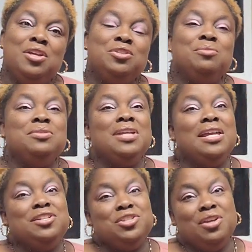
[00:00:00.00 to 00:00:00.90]
some
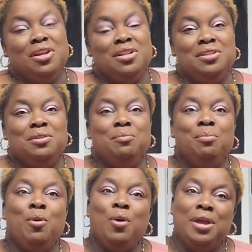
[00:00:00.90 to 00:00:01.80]
tension
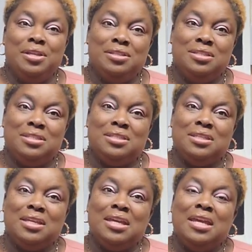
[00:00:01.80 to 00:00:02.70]
points
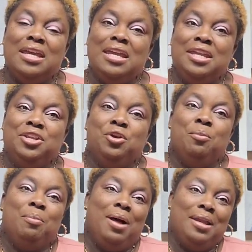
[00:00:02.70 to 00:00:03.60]
in your
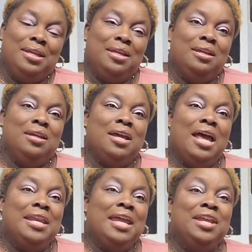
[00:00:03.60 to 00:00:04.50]
body
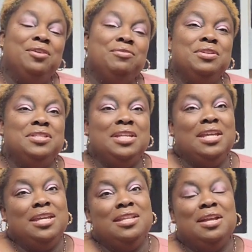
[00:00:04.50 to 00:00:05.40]
at the end of the
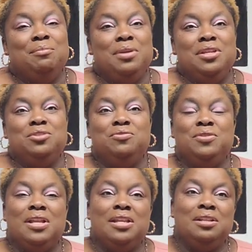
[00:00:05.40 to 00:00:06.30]
day that makes you
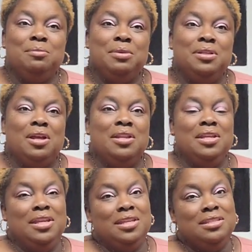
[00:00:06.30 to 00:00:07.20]
feel a little bit
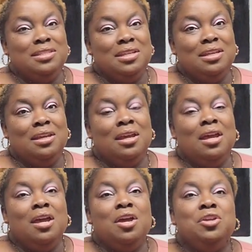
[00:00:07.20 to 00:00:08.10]
uneasy.
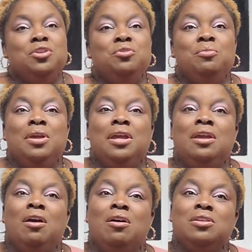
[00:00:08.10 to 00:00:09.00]
You
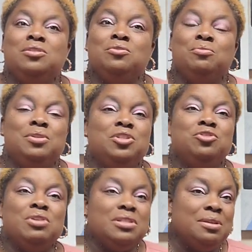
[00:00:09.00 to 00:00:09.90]
may also be
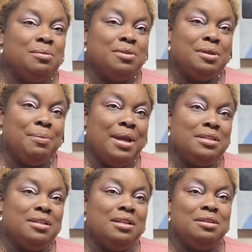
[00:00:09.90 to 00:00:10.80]
stressed about a
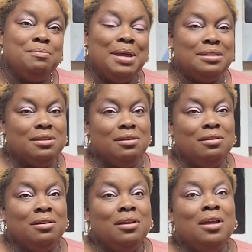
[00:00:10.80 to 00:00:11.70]
particular
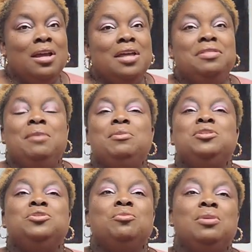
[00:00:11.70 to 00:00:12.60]
matter. There may be
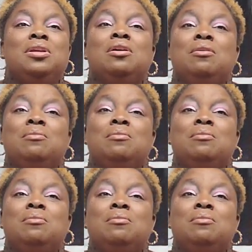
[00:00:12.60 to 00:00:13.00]
so many